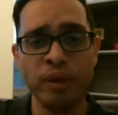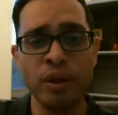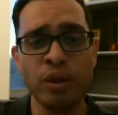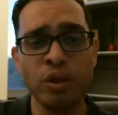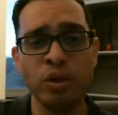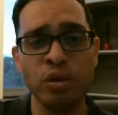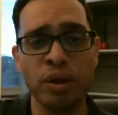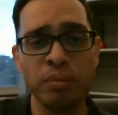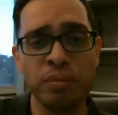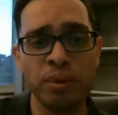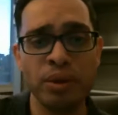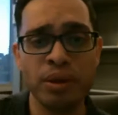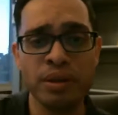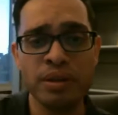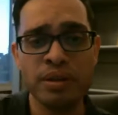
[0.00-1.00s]
you can
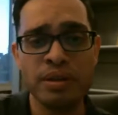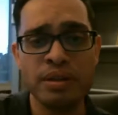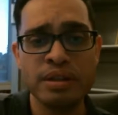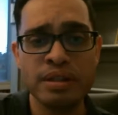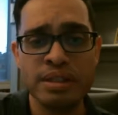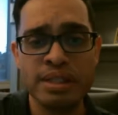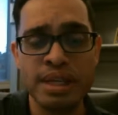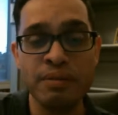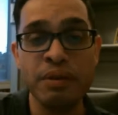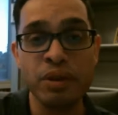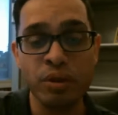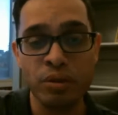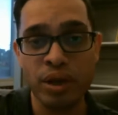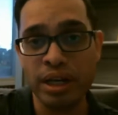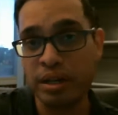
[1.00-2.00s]
put 7th
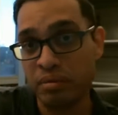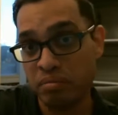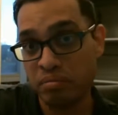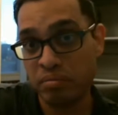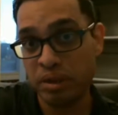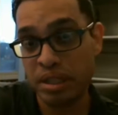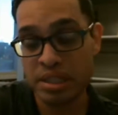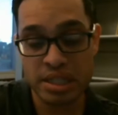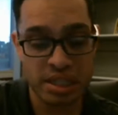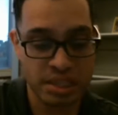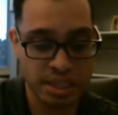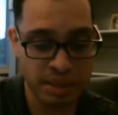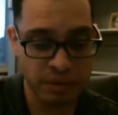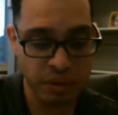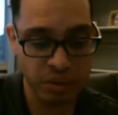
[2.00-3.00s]
grade, let's say
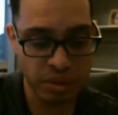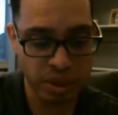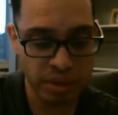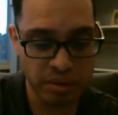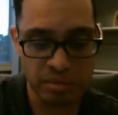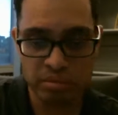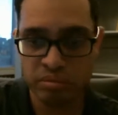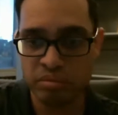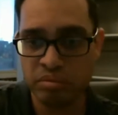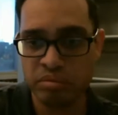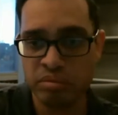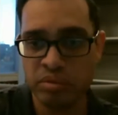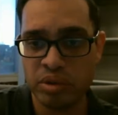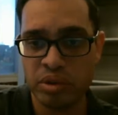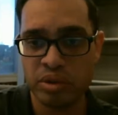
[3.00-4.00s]
7th grade,
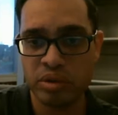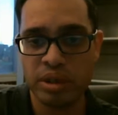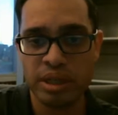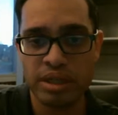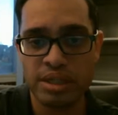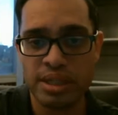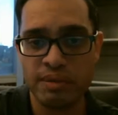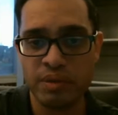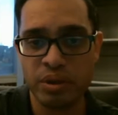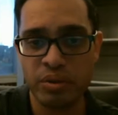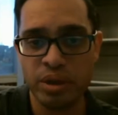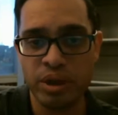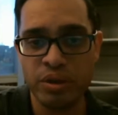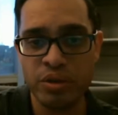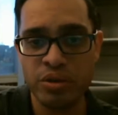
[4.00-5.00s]
okay, 7th
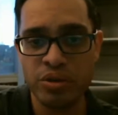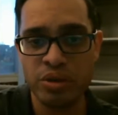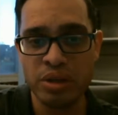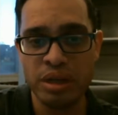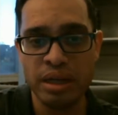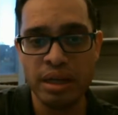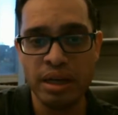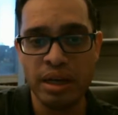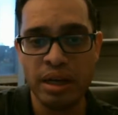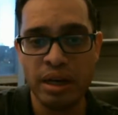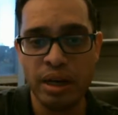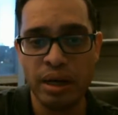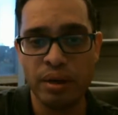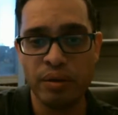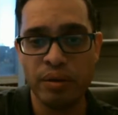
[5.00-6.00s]
graders
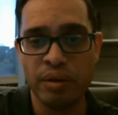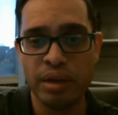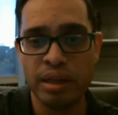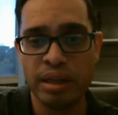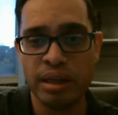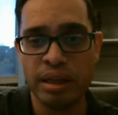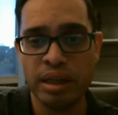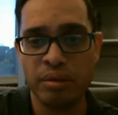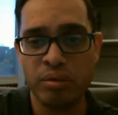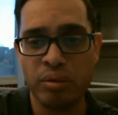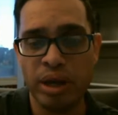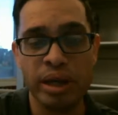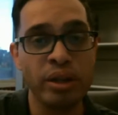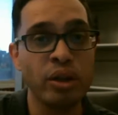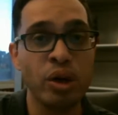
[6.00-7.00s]
in a
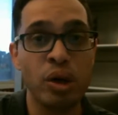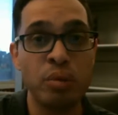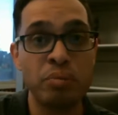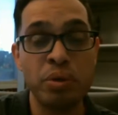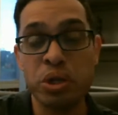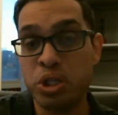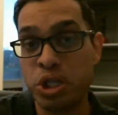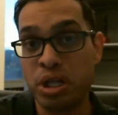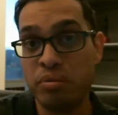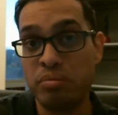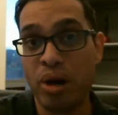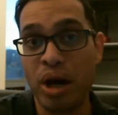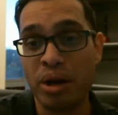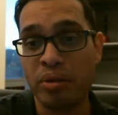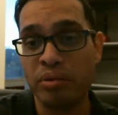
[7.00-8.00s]
regular push-in
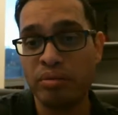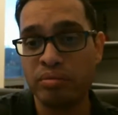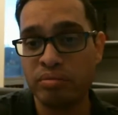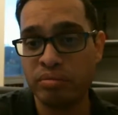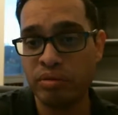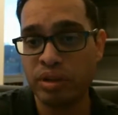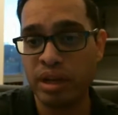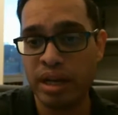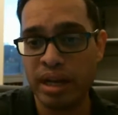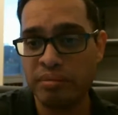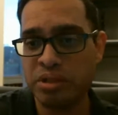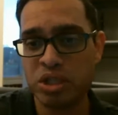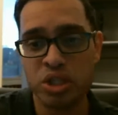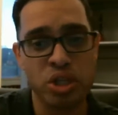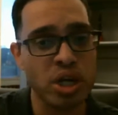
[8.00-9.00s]
model. Okay, and I'm
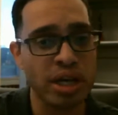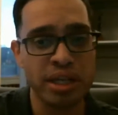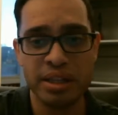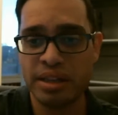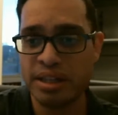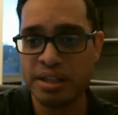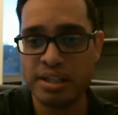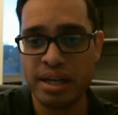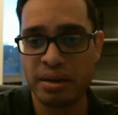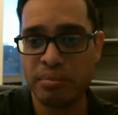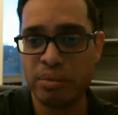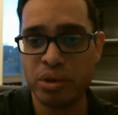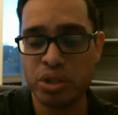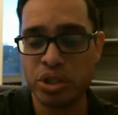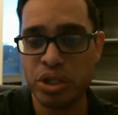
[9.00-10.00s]
just jotting things down.
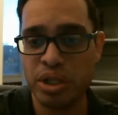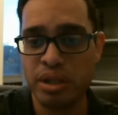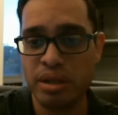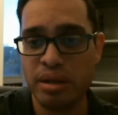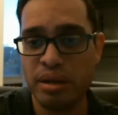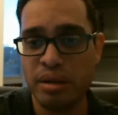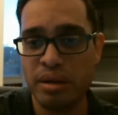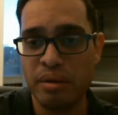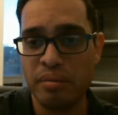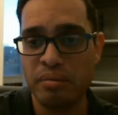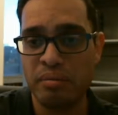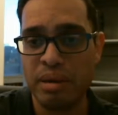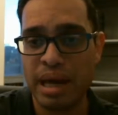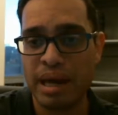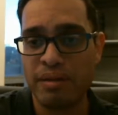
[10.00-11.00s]
Push-in
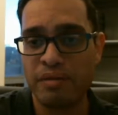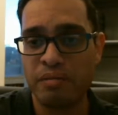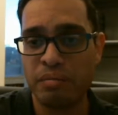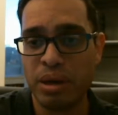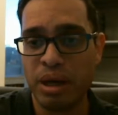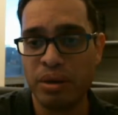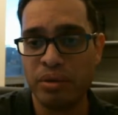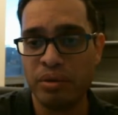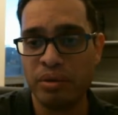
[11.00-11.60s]
math model.